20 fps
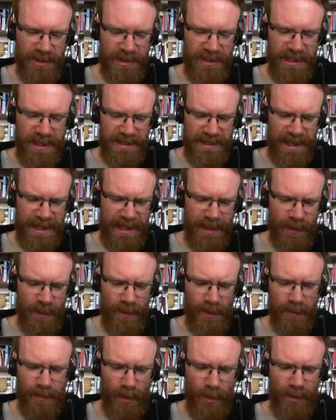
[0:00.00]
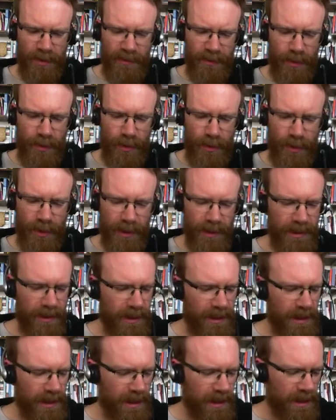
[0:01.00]
says a hero born of Uruk.
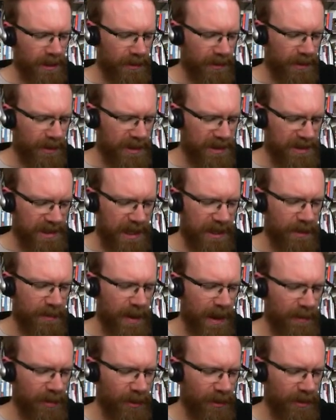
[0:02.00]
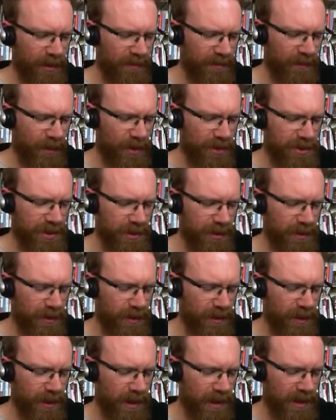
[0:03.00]
The standard Babylonian version
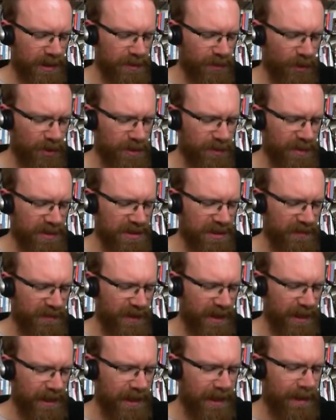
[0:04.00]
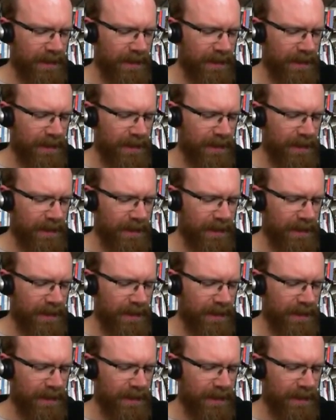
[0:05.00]
uh, is more specific.